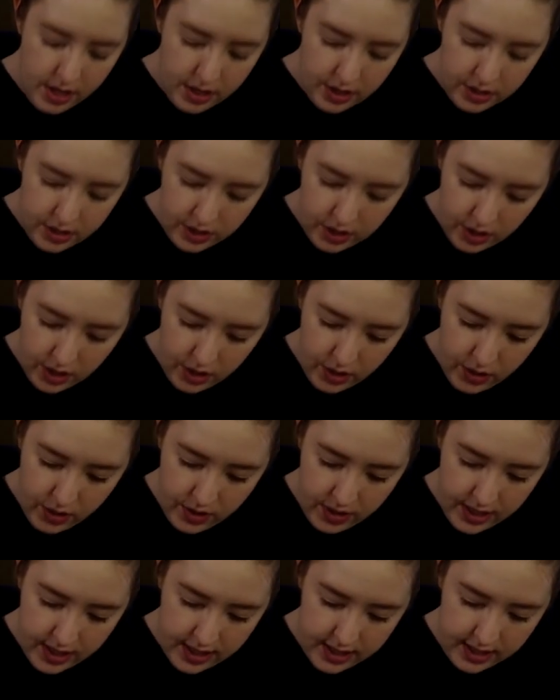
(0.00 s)

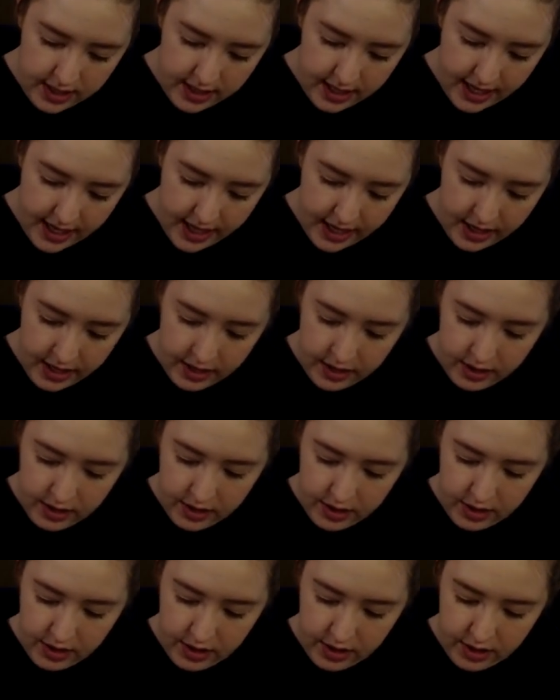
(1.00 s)
So let's take a
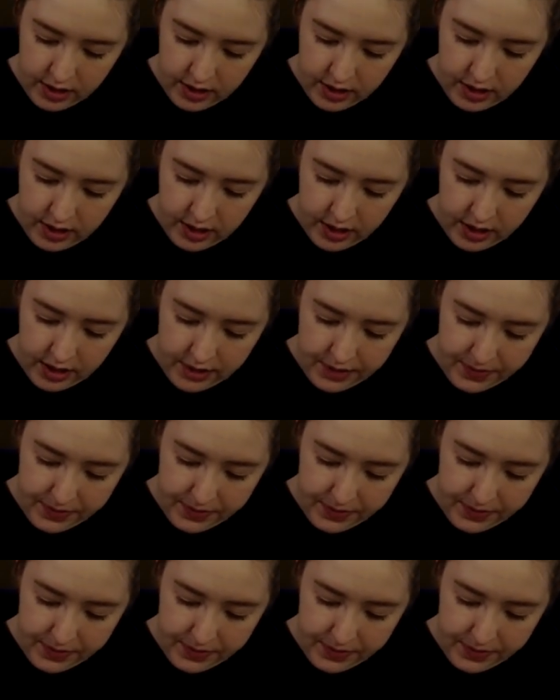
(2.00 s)
look.